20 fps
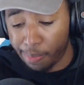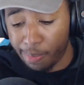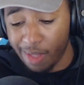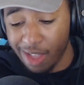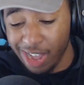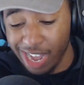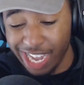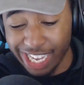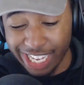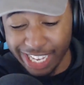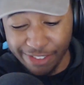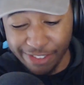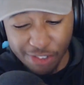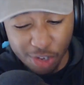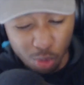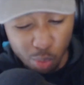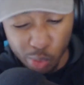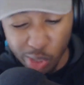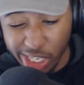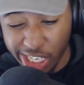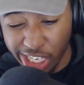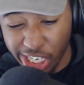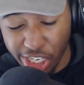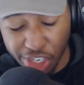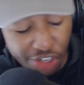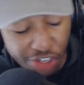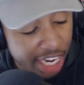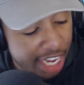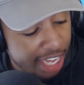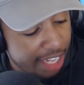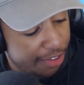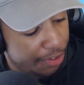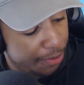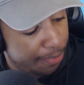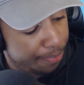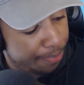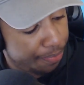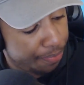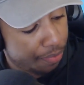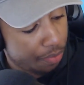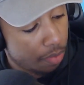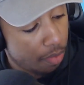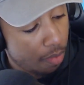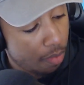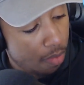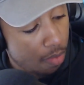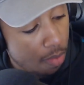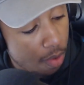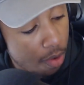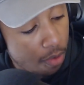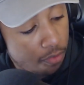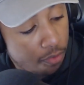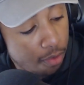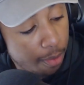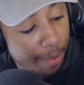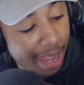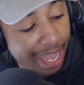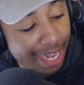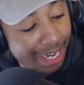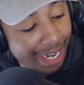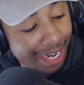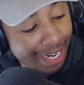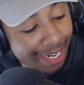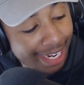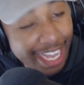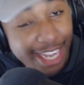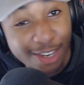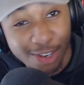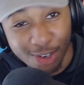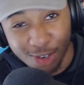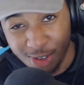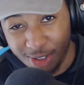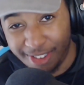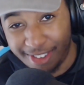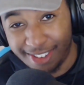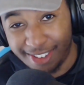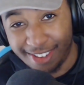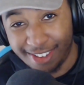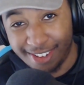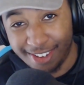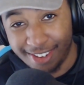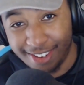it gives a really good chance for my LA Lakers,